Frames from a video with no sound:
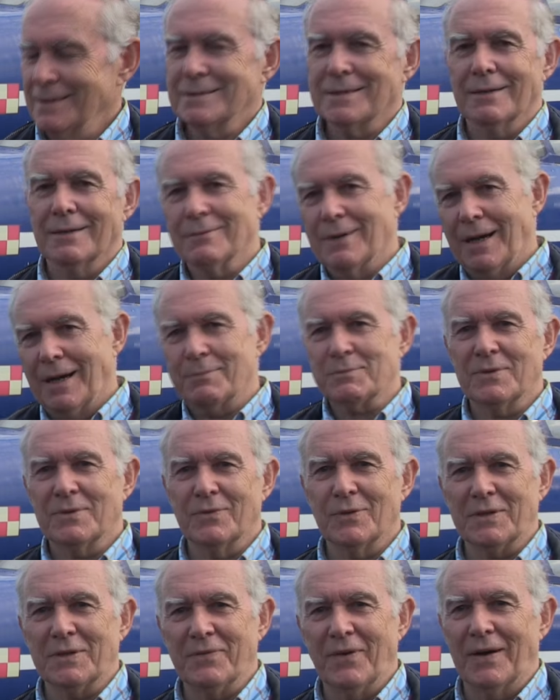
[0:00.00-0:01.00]
So up to
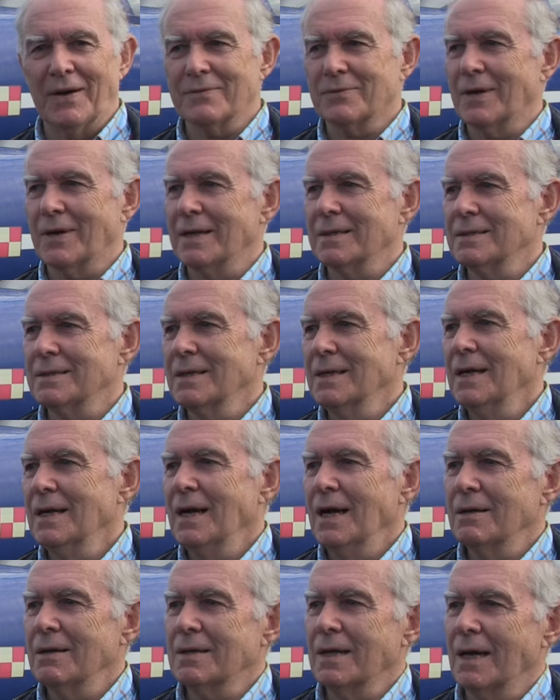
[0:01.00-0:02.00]
45 grand.
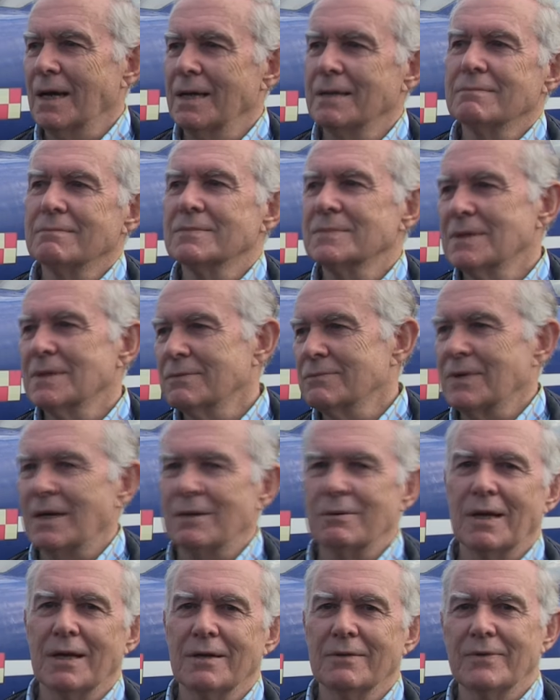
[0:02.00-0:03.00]
Okay,
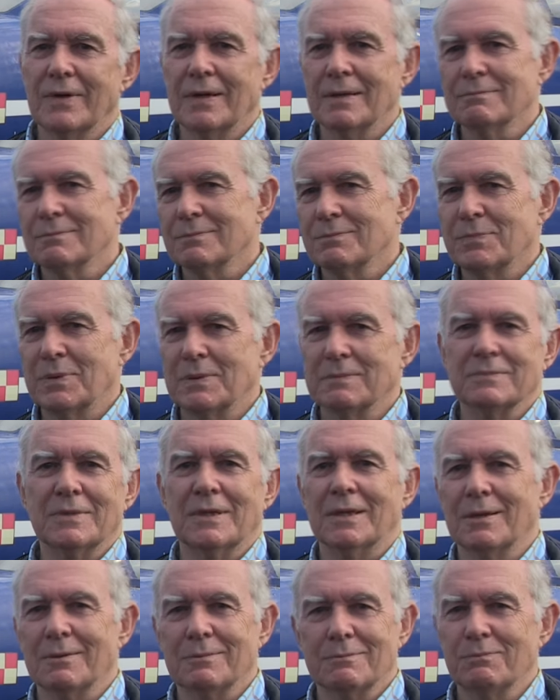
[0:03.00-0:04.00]
roll over, pull
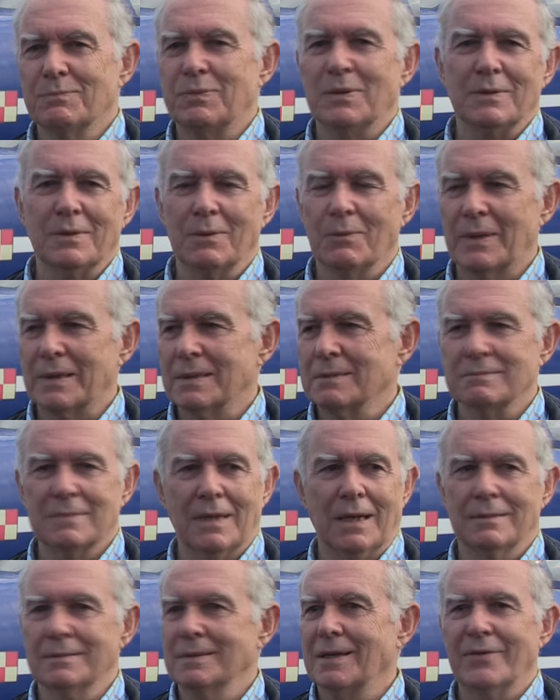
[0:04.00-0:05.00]
the wing,
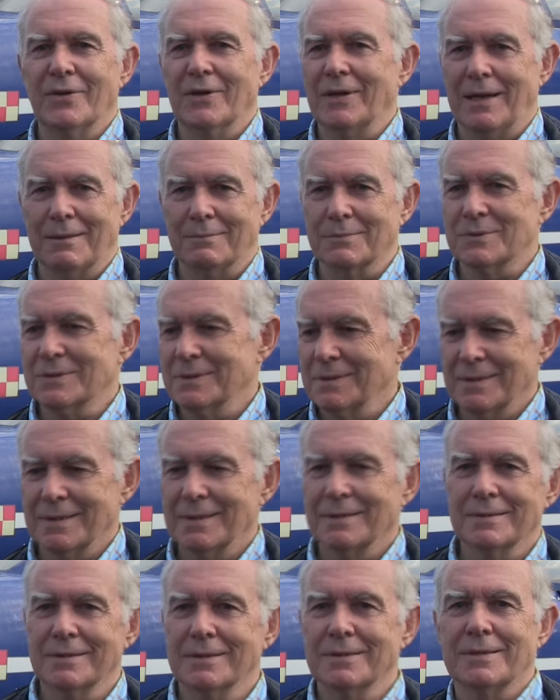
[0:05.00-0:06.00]
nothing happens.
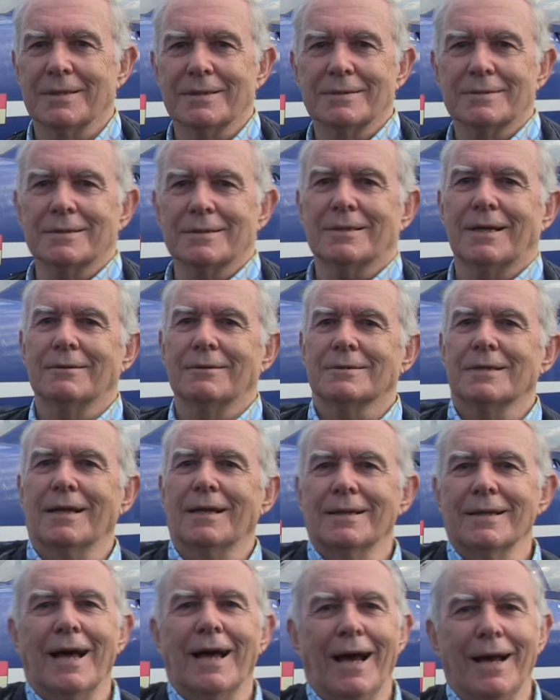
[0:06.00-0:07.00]
This thing just goes
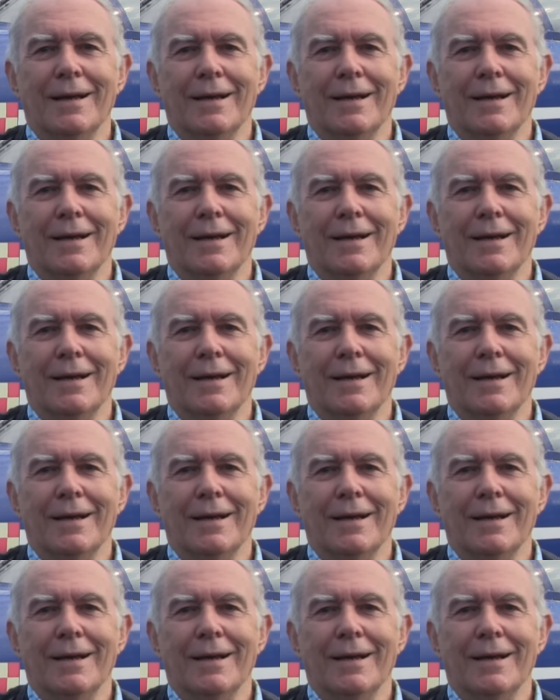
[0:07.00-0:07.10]
like that.